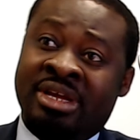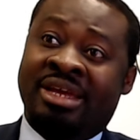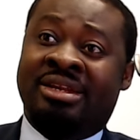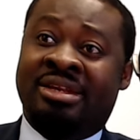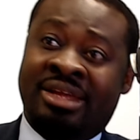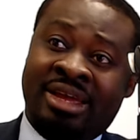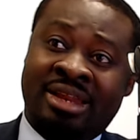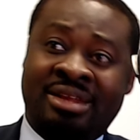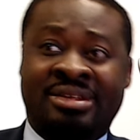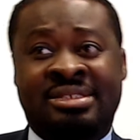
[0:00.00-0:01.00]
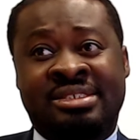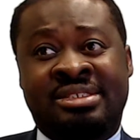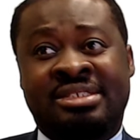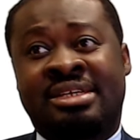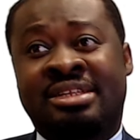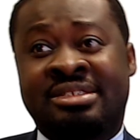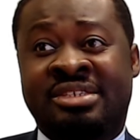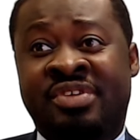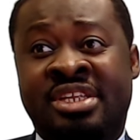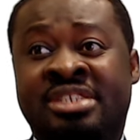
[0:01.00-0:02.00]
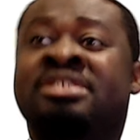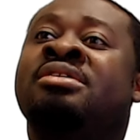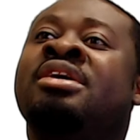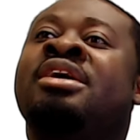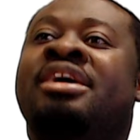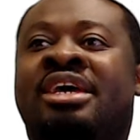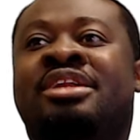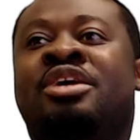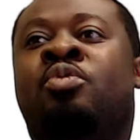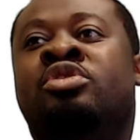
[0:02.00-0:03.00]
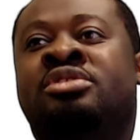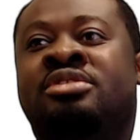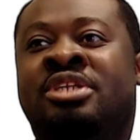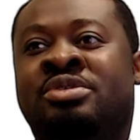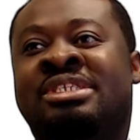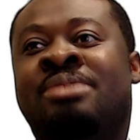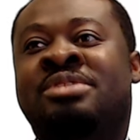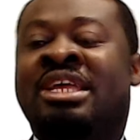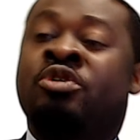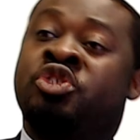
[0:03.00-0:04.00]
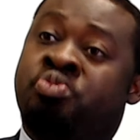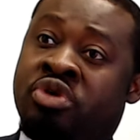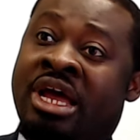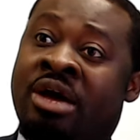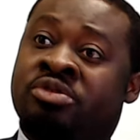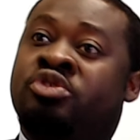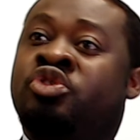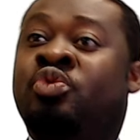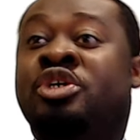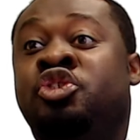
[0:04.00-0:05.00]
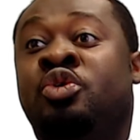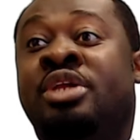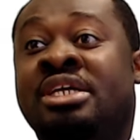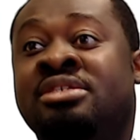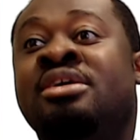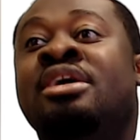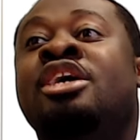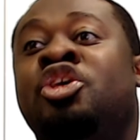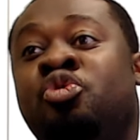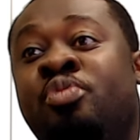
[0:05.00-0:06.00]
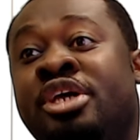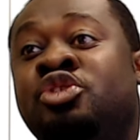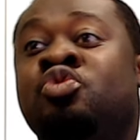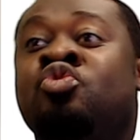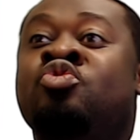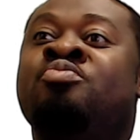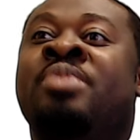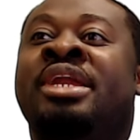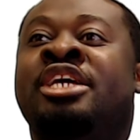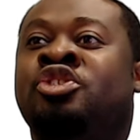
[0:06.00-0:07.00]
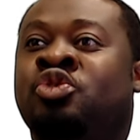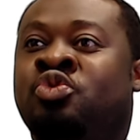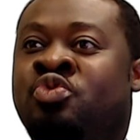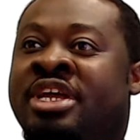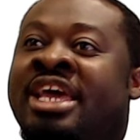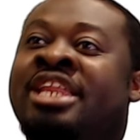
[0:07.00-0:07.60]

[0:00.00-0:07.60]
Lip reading: in the 60s and the 70s, there was something that was put out to ensure that Cubans who managed to get